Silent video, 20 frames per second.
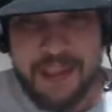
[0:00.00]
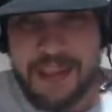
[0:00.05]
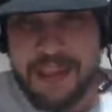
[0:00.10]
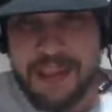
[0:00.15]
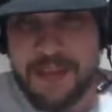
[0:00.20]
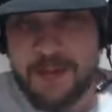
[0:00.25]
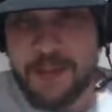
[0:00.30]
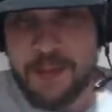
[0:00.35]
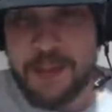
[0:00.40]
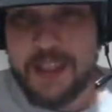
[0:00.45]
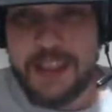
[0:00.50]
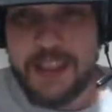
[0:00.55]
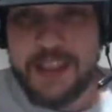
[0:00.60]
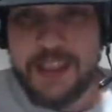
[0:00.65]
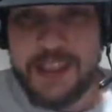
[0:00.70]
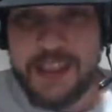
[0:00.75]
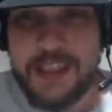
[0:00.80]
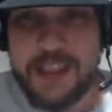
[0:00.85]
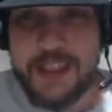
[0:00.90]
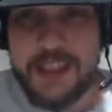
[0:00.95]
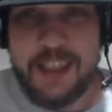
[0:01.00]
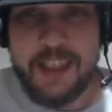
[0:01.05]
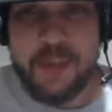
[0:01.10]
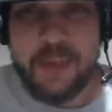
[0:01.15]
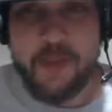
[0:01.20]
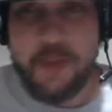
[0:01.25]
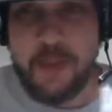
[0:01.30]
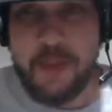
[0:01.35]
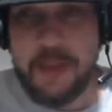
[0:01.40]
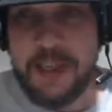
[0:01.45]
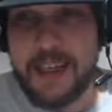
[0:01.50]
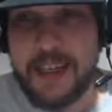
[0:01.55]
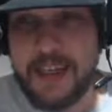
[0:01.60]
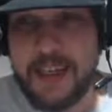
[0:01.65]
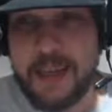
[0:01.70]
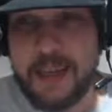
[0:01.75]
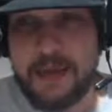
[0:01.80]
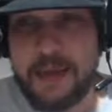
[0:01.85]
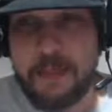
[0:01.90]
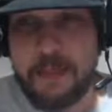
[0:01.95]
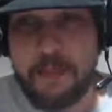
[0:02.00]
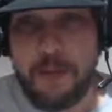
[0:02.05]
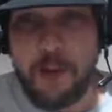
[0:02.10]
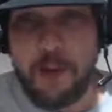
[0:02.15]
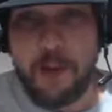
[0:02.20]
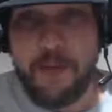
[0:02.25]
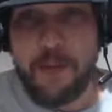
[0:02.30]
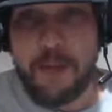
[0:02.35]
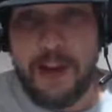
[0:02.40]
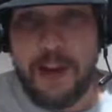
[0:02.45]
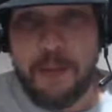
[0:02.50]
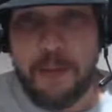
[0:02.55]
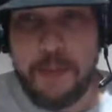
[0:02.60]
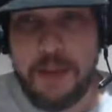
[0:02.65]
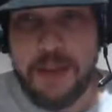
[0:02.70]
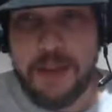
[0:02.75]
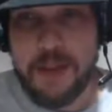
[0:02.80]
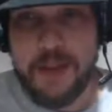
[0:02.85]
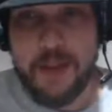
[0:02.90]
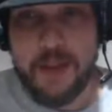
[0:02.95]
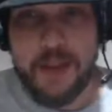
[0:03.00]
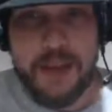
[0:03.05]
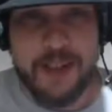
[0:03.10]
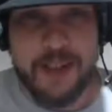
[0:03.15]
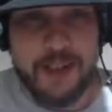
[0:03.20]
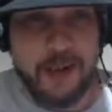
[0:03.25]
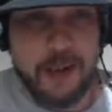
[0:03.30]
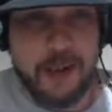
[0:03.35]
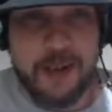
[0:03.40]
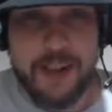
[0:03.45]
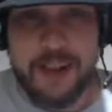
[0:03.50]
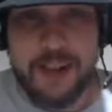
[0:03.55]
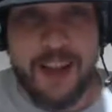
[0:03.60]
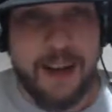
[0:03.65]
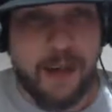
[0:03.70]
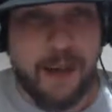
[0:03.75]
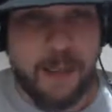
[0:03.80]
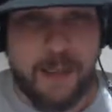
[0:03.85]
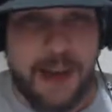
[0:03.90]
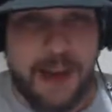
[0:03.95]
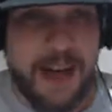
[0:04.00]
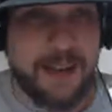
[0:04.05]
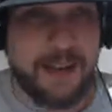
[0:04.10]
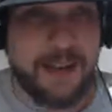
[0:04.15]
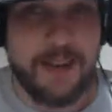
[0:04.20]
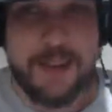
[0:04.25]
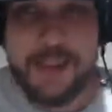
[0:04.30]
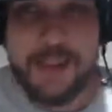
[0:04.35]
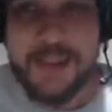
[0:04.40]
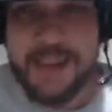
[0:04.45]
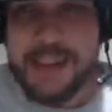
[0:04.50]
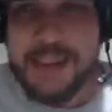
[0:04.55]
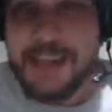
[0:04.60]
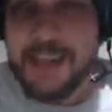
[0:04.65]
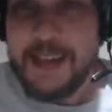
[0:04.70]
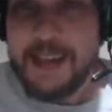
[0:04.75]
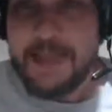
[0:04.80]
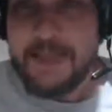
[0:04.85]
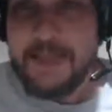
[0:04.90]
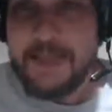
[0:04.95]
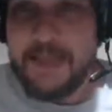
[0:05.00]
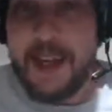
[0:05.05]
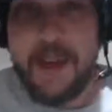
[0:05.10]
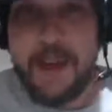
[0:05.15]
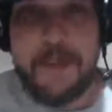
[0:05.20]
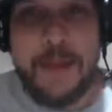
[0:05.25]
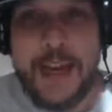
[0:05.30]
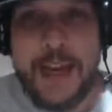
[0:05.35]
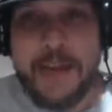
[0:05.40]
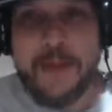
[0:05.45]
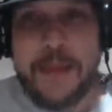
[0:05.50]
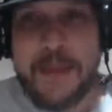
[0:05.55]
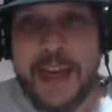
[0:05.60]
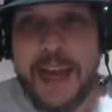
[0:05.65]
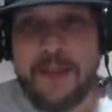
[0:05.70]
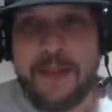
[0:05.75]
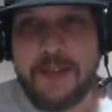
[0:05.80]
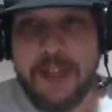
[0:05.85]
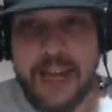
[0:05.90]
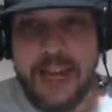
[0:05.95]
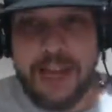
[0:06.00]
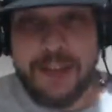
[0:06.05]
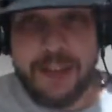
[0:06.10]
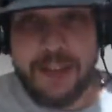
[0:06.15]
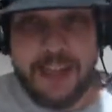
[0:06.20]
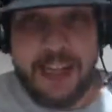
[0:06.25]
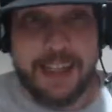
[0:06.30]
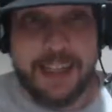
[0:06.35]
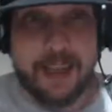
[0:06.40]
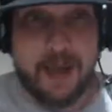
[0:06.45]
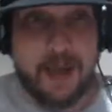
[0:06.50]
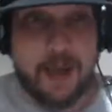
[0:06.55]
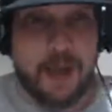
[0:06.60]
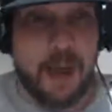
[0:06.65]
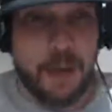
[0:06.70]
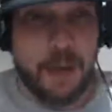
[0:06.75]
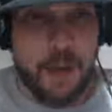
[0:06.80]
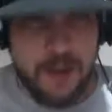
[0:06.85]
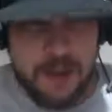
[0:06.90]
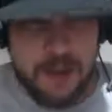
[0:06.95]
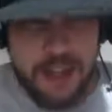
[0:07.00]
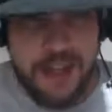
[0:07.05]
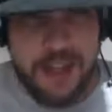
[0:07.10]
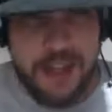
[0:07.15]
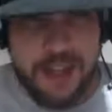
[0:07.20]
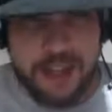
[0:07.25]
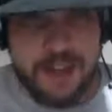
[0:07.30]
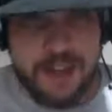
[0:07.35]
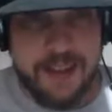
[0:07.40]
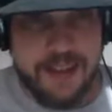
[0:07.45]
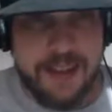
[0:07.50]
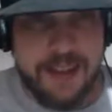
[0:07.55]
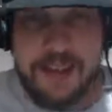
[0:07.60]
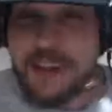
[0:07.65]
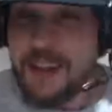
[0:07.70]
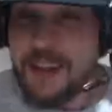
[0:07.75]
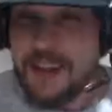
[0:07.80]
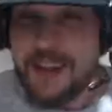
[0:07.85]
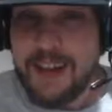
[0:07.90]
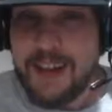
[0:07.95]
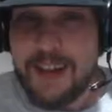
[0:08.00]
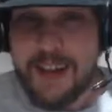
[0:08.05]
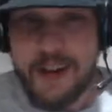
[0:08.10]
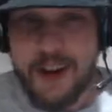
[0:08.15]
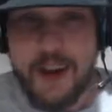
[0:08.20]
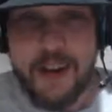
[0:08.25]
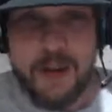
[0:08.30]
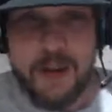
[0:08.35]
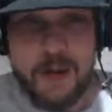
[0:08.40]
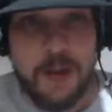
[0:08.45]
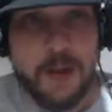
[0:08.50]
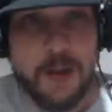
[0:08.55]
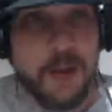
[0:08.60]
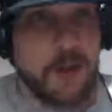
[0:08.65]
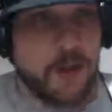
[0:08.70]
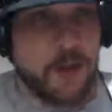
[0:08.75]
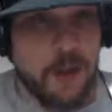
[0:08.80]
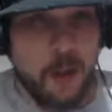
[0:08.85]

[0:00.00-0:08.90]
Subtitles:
Richie says, it's just for me to keep the profile picture on Twitter. Y'all are bastards. Y'all make me have to actually do double takes on who's tweeting out.